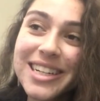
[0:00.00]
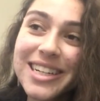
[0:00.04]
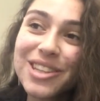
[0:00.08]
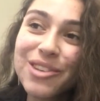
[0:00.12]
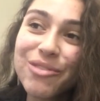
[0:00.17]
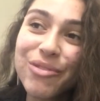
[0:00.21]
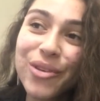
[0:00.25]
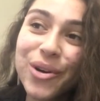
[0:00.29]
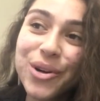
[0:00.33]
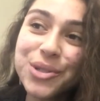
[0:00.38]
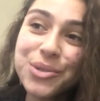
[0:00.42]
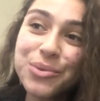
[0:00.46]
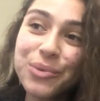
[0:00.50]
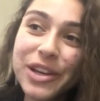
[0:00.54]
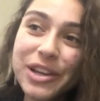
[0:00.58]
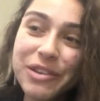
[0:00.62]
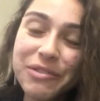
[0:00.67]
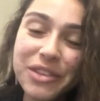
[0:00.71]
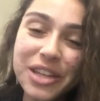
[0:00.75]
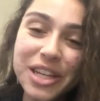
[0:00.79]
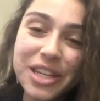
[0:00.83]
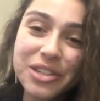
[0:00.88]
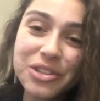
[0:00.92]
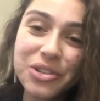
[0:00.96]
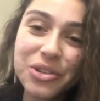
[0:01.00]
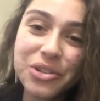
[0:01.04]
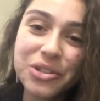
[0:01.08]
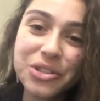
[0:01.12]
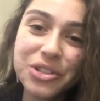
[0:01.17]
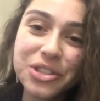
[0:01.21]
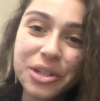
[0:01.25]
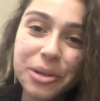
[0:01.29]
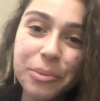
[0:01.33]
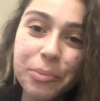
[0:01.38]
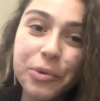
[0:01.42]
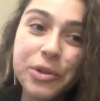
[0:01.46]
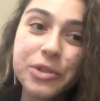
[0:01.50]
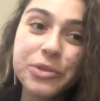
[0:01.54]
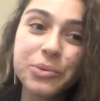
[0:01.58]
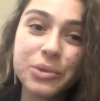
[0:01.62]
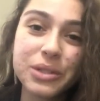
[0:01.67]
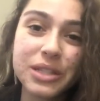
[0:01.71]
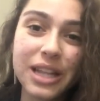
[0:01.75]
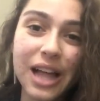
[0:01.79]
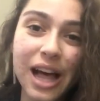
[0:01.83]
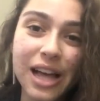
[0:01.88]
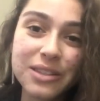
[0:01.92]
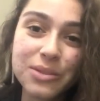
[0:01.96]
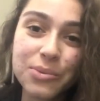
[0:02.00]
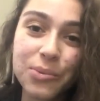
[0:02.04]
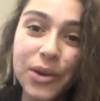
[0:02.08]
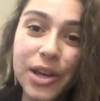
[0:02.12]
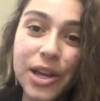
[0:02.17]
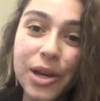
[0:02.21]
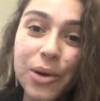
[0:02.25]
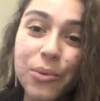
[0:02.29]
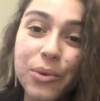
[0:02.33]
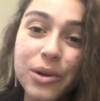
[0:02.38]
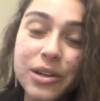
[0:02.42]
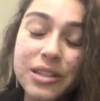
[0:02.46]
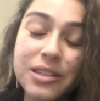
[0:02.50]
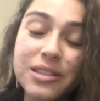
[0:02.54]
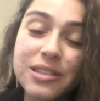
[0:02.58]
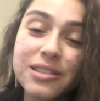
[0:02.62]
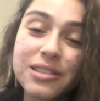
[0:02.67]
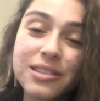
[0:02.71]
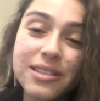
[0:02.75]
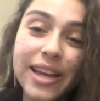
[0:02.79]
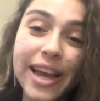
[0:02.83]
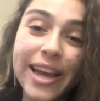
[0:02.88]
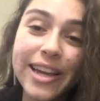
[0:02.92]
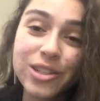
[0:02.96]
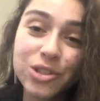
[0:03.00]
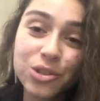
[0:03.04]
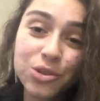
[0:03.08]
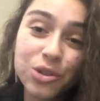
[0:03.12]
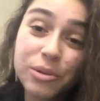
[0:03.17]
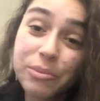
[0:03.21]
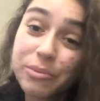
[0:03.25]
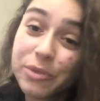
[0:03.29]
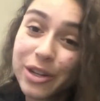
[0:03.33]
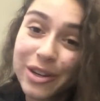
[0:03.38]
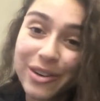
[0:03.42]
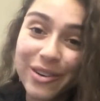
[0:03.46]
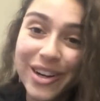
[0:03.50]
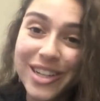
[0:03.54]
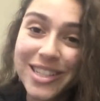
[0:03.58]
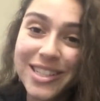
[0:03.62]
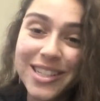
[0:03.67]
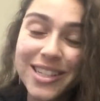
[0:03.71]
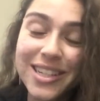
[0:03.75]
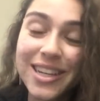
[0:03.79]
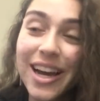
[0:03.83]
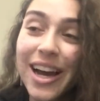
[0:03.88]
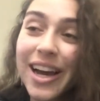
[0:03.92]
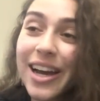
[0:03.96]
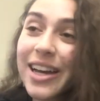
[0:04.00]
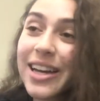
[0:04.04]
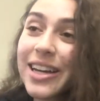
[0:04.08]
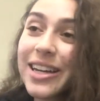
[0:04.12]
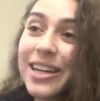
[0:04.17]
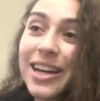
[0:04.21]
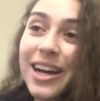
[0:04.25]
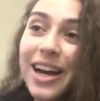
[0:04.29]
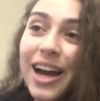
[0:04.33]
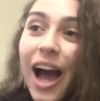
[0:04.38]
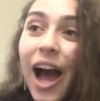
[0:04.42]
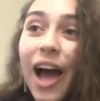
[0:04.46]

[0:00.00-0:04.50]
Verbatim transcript: the first week of the internship, which was last week, was extremely crazy. I